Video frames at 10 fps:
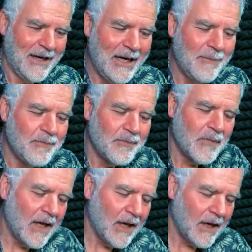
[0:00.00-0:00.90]
Um,
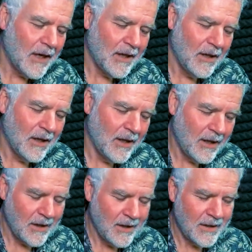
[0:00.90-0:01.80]

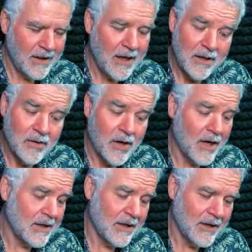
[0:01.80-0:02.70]
yeah, look,
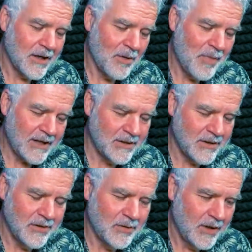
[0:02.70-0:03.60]
I I go back
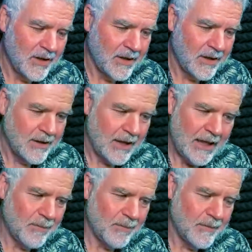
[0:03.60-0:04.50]
to
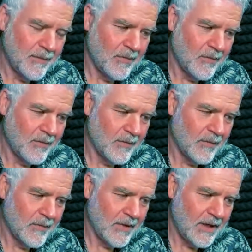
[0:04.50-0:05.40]
um,
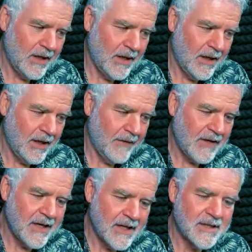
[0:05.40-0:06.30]
if
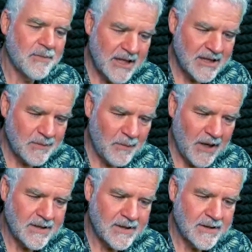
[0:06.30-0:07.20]
you can get some
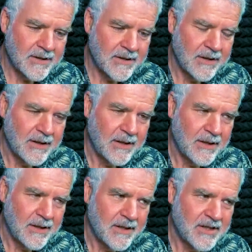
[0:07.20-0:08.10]
headspace,
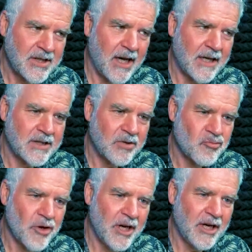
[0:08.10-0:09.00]
start to
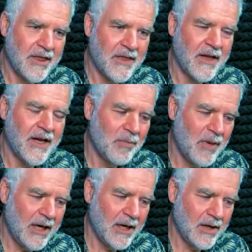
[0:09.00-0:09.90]
really think
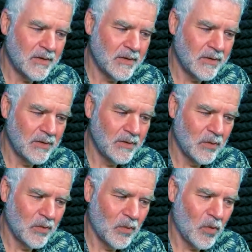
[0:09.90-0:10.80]
about
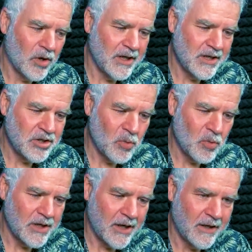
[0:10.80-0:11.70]
what it is you
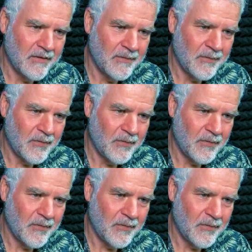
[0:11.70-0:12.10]
want out of the